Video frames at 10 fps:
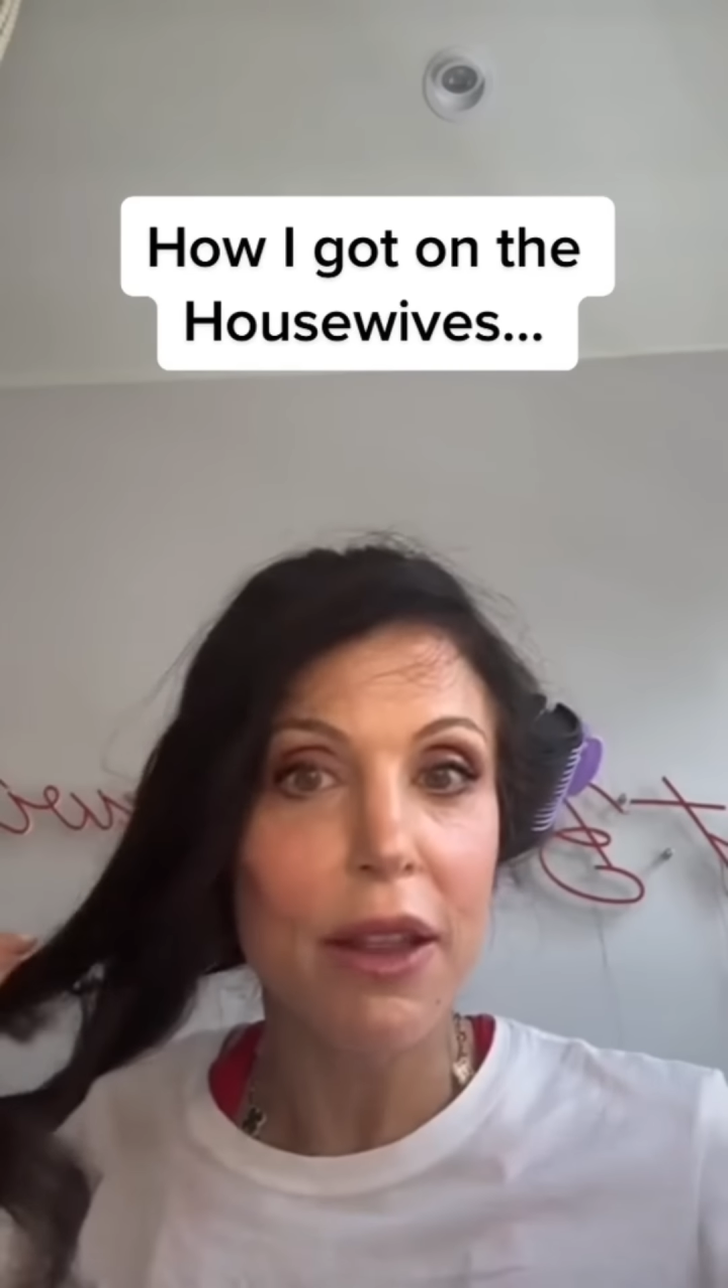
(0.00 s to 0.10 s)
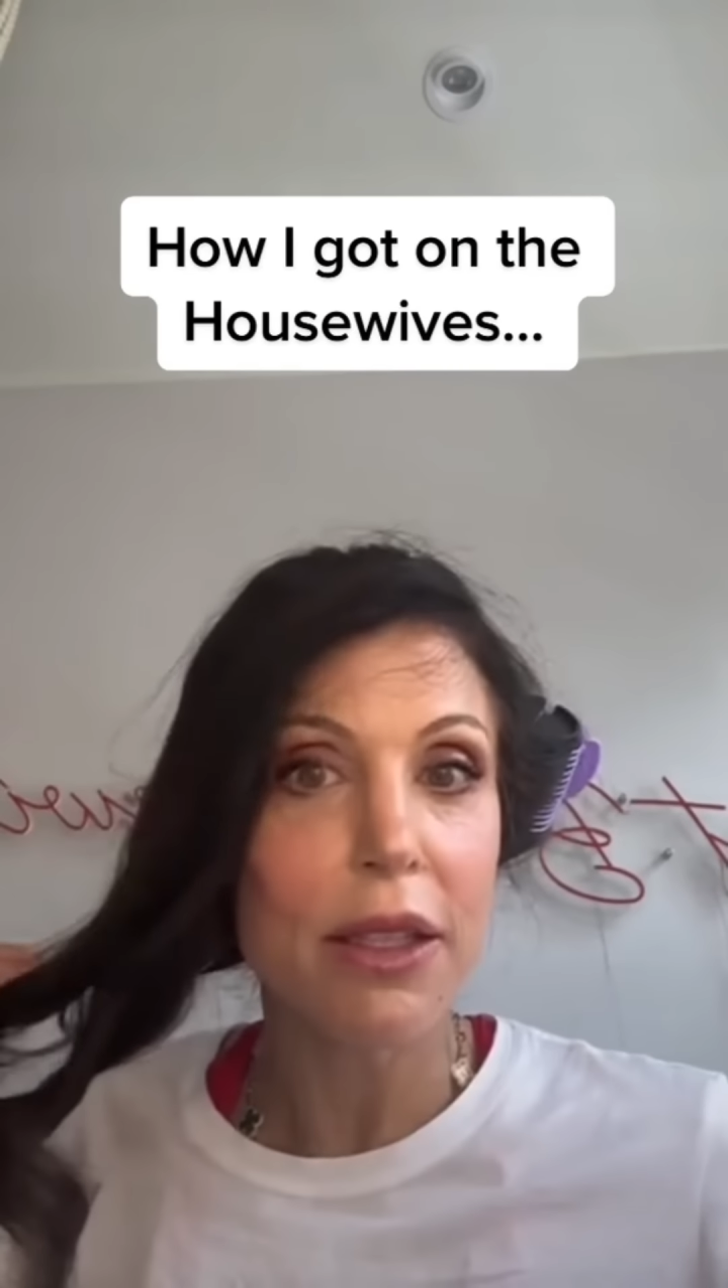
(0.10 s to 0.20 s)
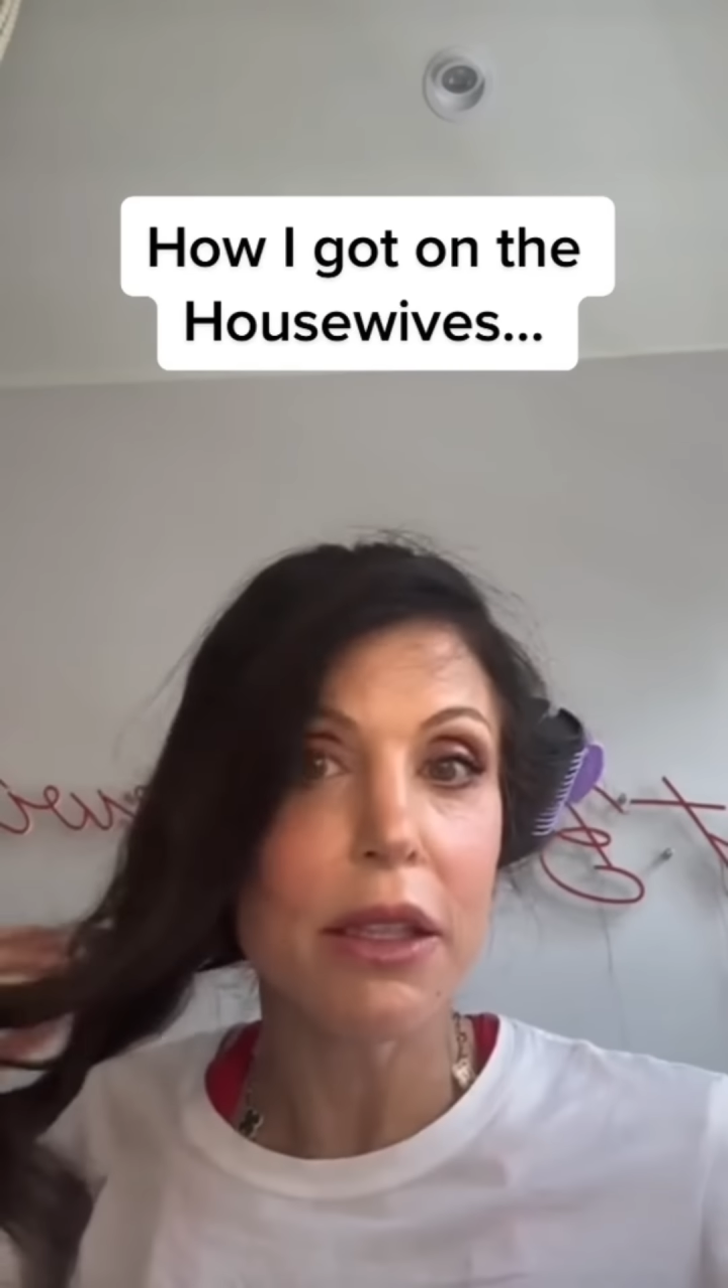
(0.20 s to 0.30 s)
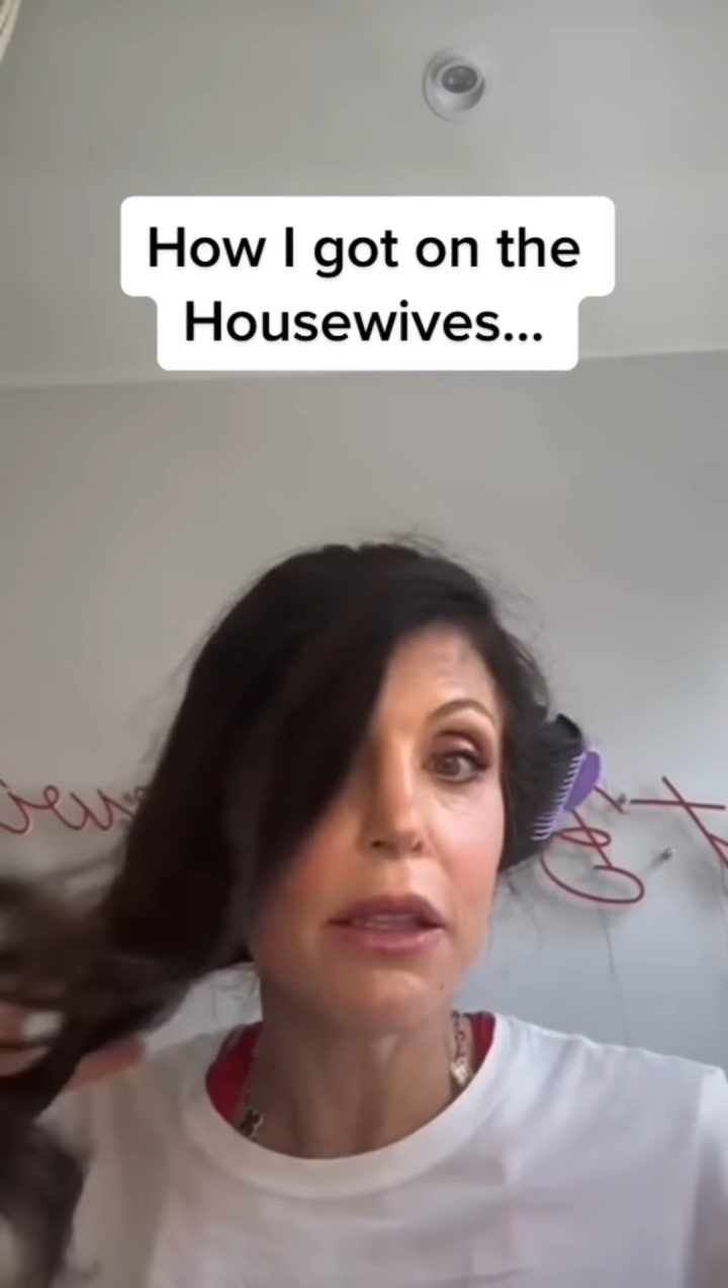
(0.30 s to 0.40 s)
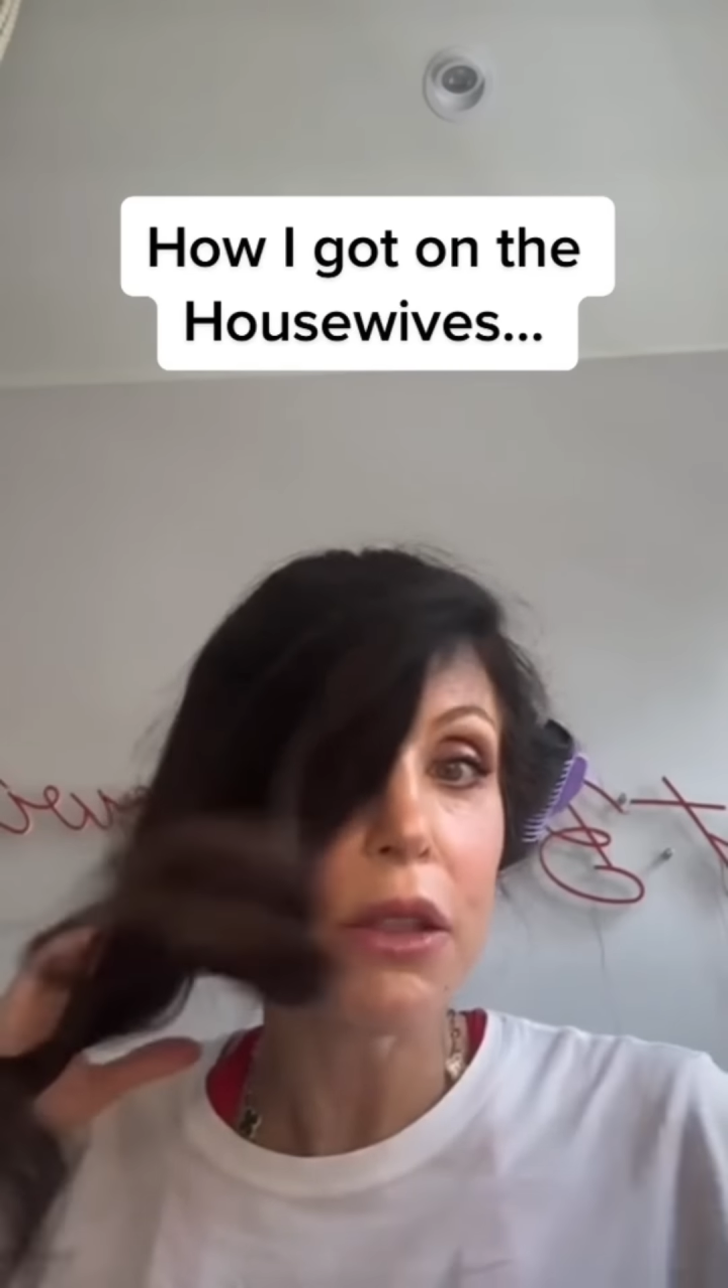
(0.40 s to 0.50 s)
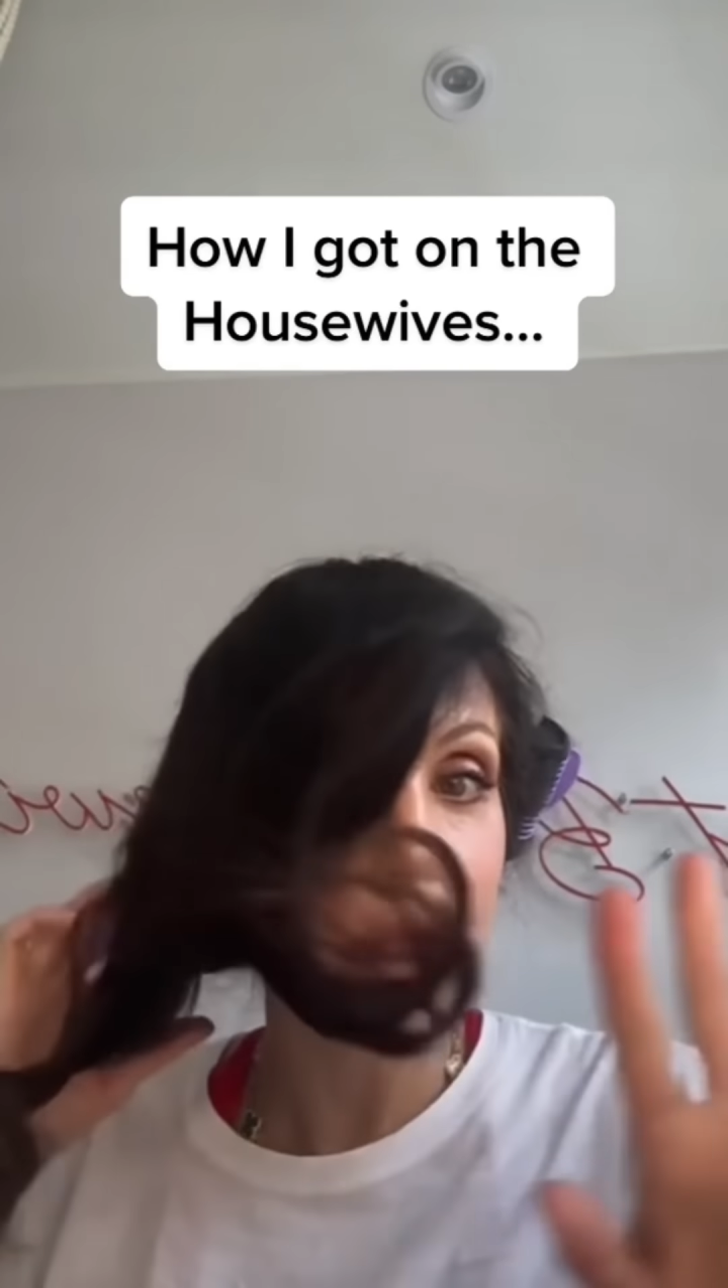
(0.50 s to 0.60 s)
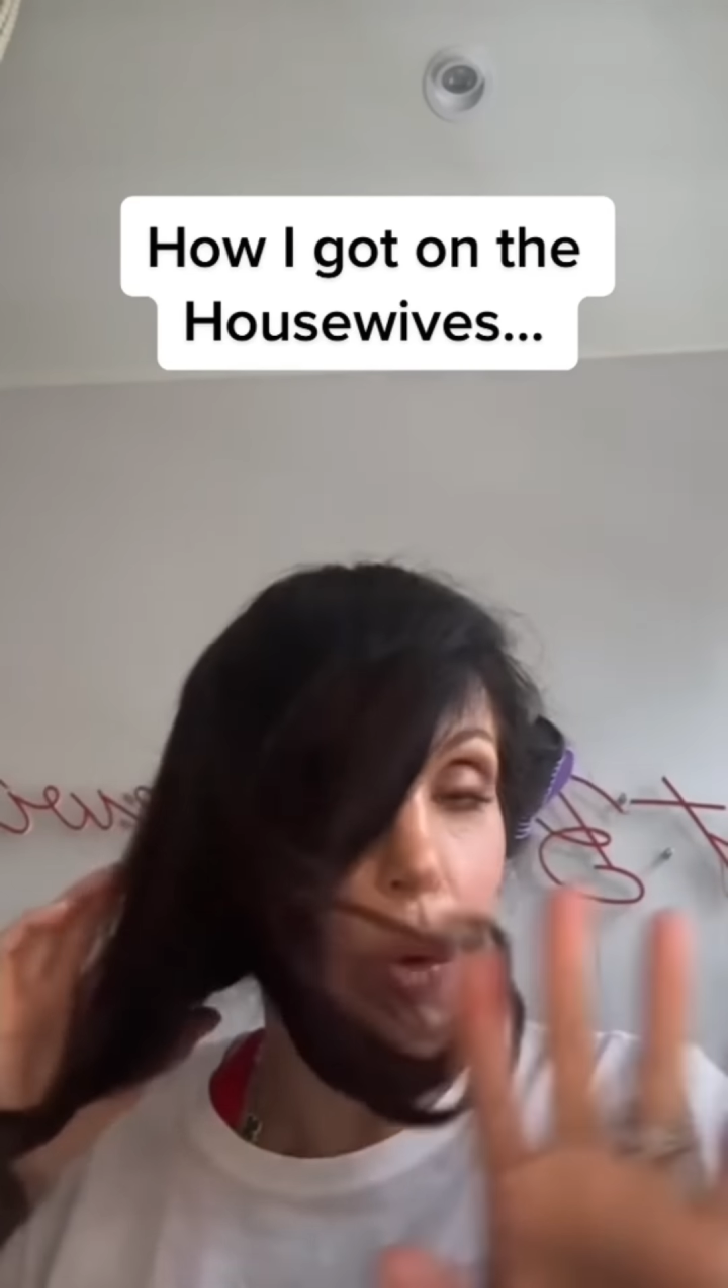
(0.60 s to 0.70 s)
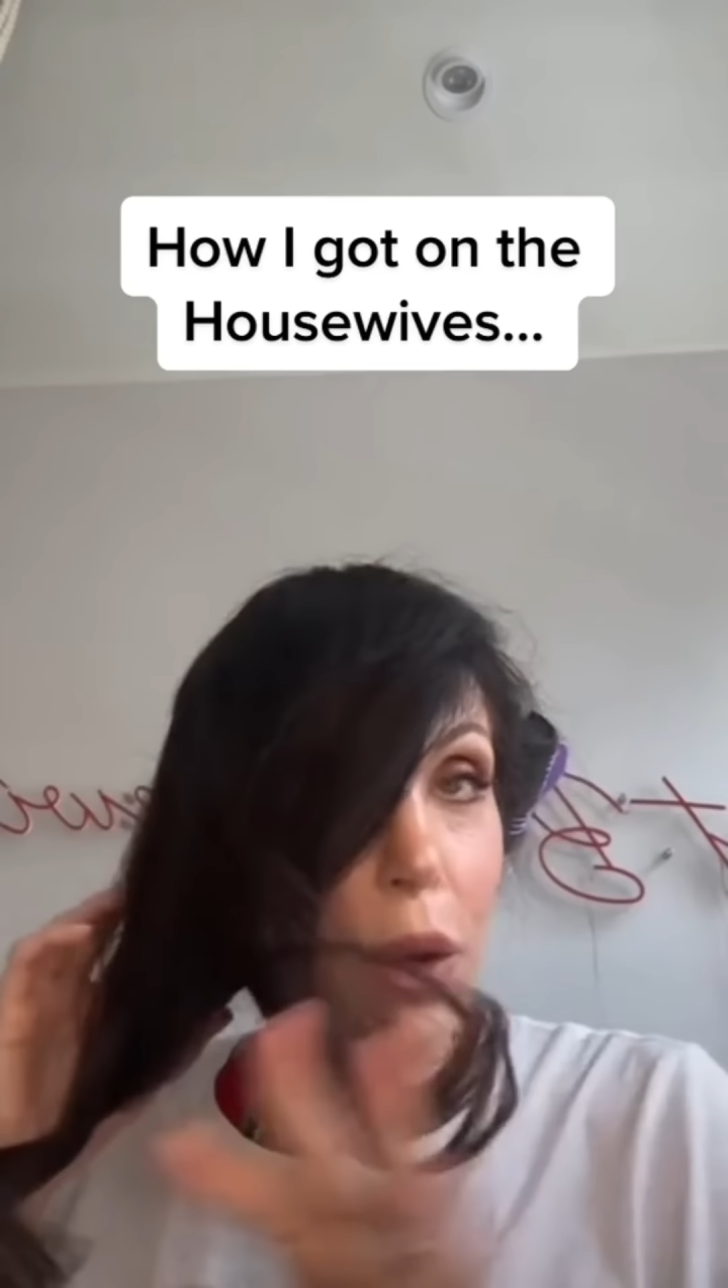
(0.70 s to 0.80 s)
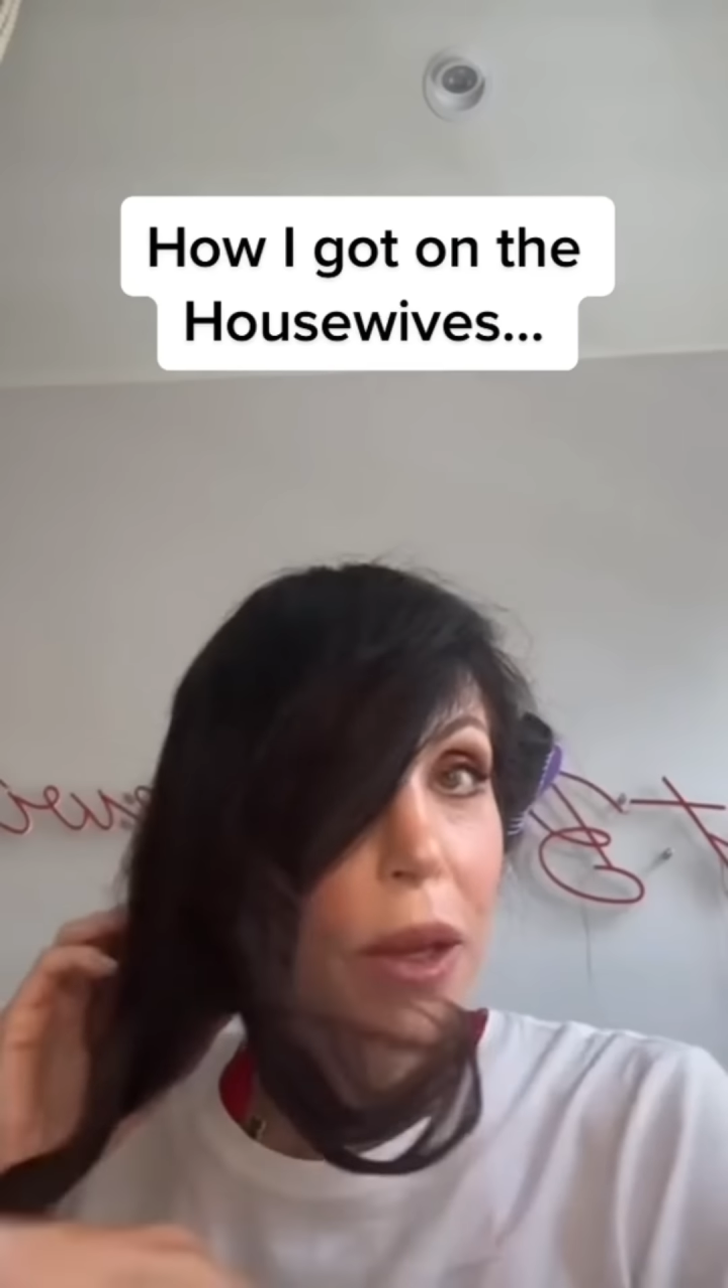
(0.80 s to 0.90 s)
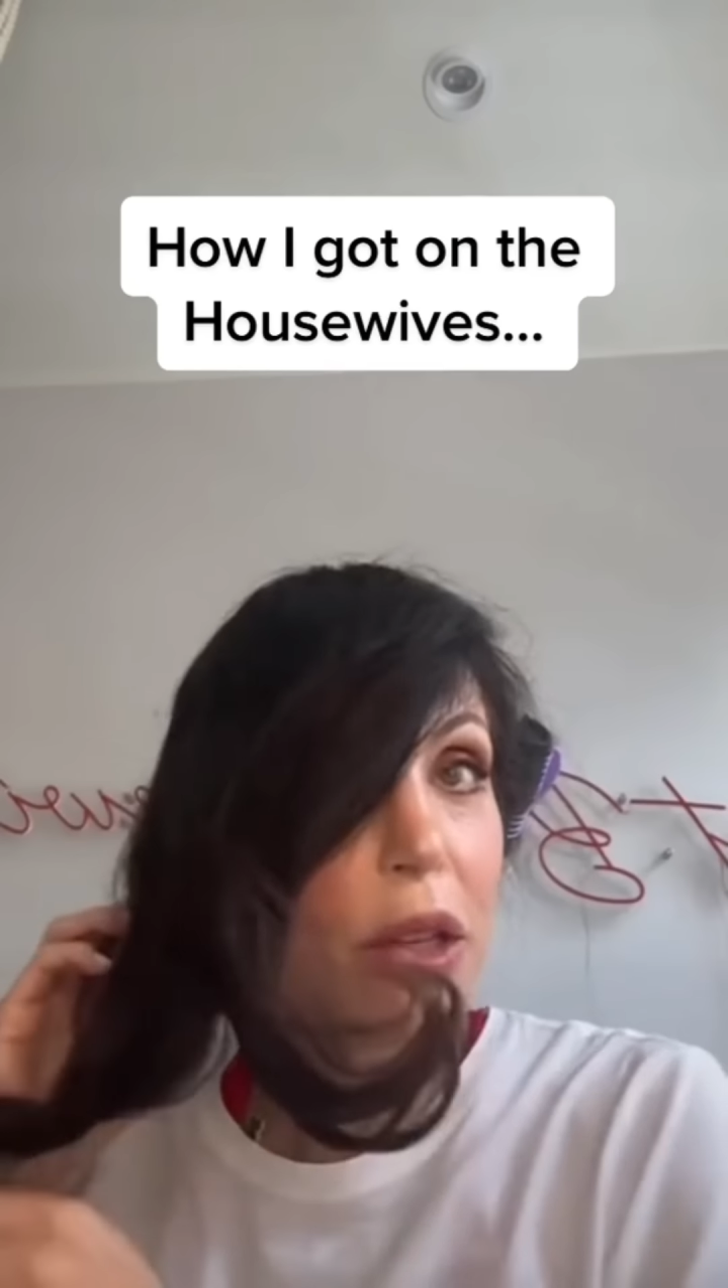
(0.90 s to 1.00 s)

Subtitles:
That's a story we